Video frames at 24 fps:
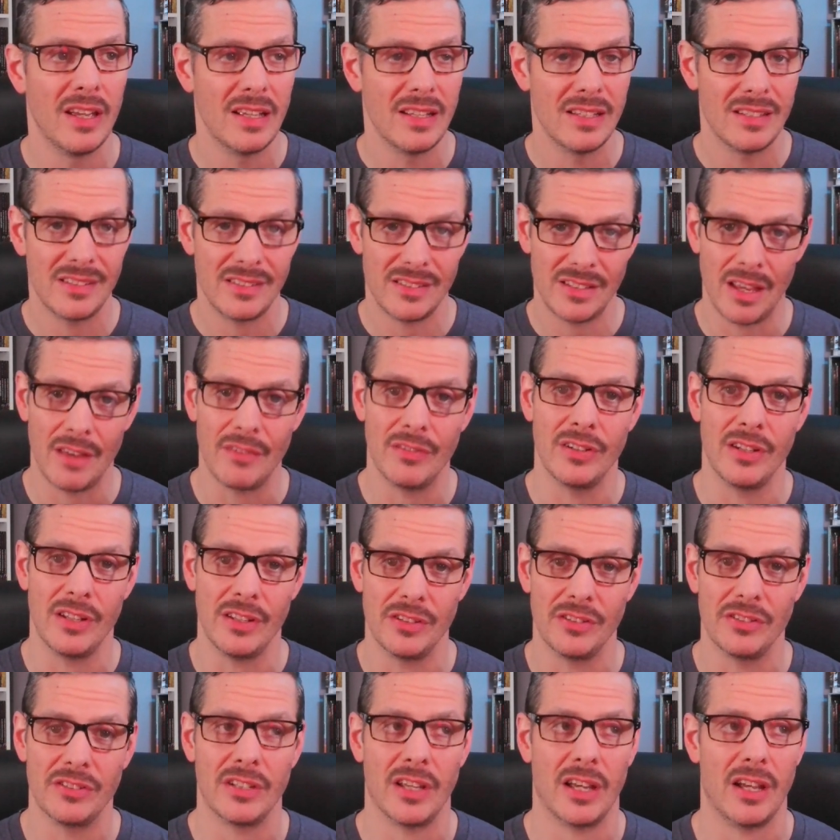70s
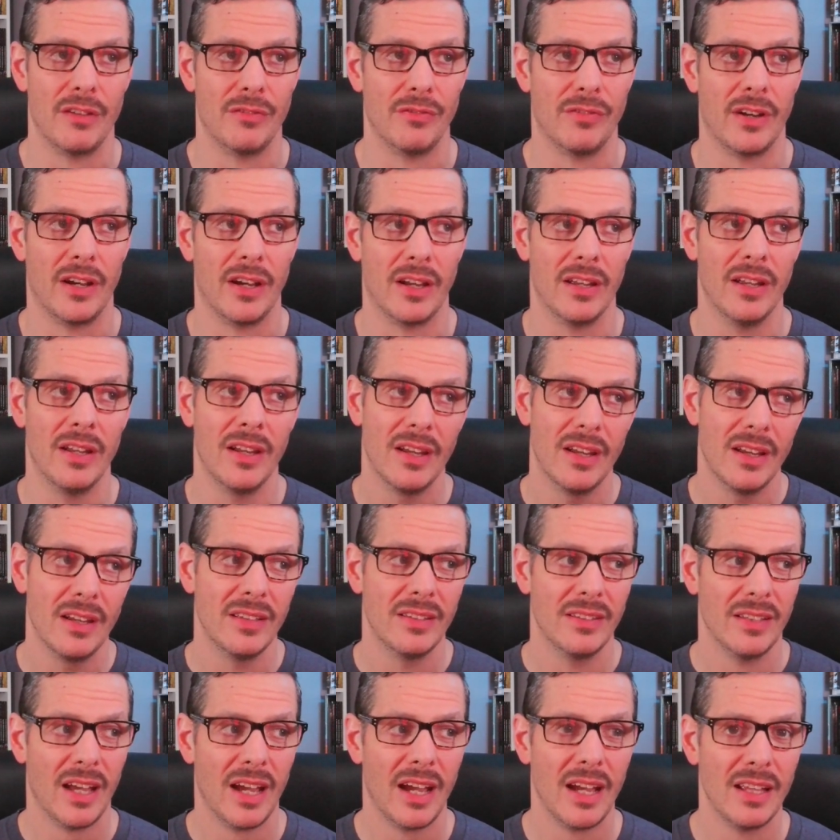sci-fi
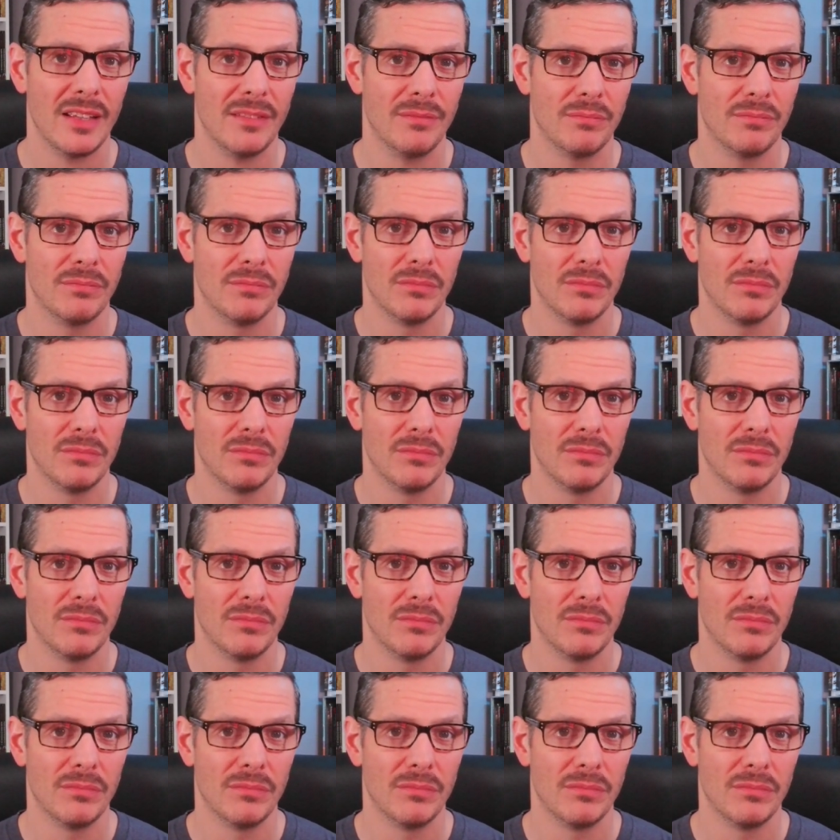I